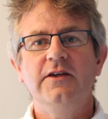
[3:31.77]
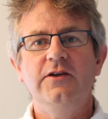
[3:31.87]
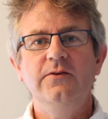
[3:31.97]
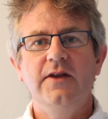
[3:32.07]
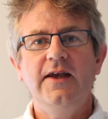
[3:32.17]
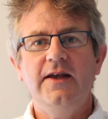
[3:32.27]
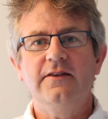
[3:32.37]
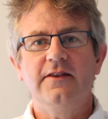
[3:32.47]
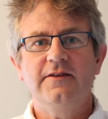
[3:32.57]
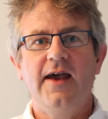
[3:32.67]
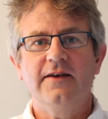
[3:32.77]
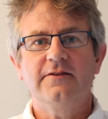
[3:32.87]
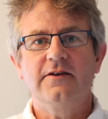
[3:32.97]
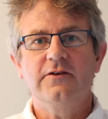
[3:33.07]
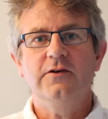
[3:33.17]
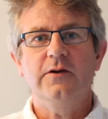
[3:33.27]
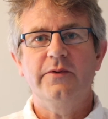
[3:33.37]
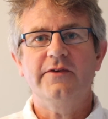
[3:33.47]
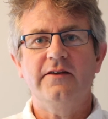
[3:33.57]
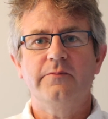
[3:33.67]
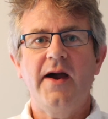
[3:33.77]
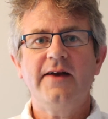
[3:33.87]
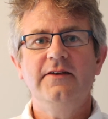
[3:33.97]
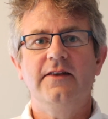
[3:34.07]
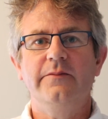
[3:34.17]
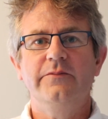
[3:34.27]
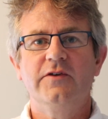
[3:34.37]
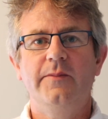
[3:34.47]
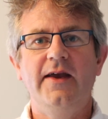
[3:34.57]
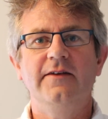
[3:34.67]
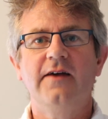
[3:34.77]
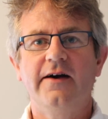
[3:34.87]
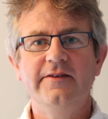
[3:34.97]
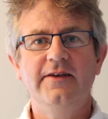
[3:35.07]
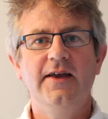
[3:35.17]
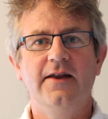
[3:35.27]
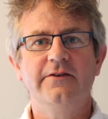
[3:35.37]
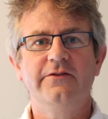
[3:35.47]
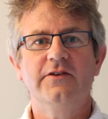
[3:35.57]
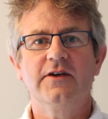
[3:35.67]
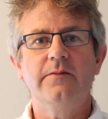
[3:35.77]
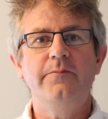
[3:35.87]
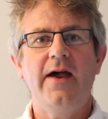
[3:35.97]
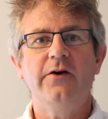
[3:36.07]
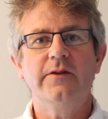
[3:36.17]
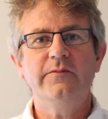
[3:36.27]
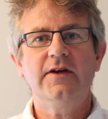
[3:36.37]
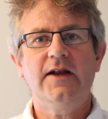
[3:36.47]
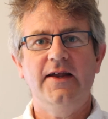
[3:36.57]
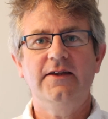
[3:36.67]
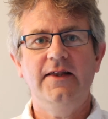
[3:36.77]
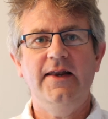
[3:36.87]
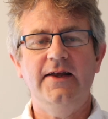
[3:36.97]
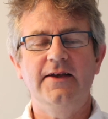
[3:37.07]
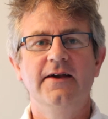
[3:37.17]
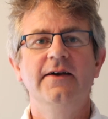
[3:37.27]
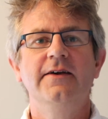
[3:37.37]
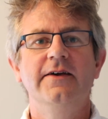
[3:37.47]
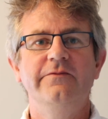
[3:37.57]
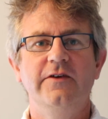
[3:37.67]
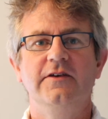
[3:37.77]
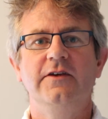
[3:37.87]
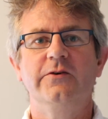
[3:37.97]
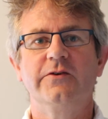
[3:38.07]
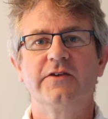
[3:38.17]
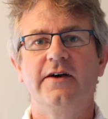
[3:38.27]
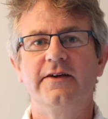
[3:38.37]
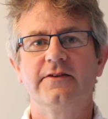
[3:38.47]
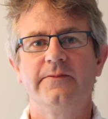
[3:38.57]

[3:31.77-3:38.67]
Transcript: you need the text that Google presents back to them to be enticing enough to compel them to click the link and visit your site.